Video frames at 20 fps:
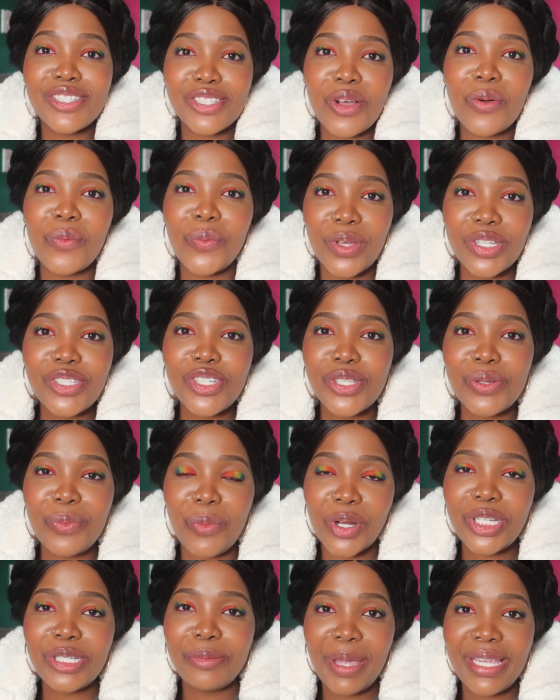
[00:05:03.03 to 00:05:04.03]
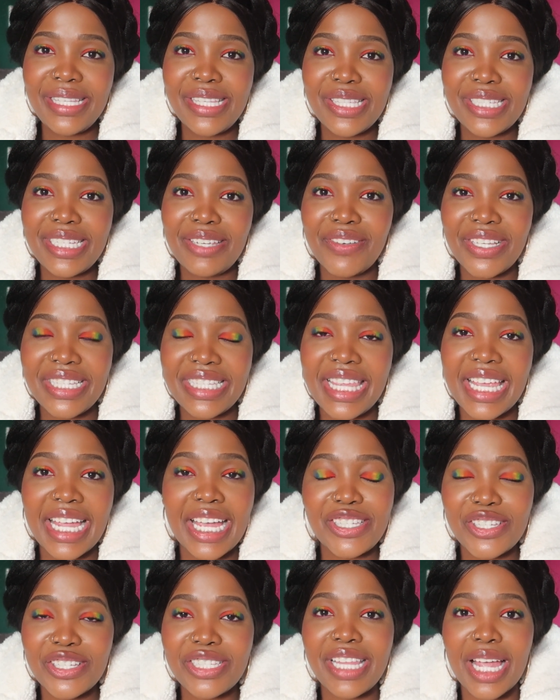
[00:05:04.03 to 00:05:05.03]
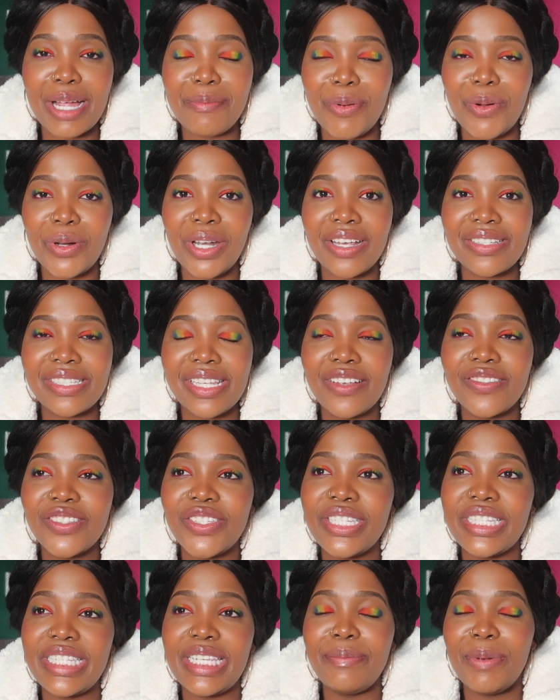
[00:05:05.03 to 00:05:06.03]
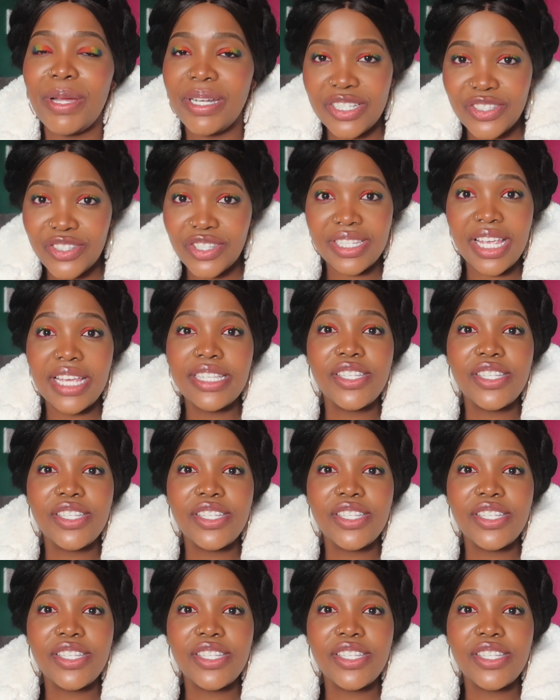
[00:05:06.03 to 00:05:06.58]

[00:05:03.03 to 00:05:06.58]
So we'll just watch Mason Deaver's thing and just like bawl ourselves to sleep. And it's okay.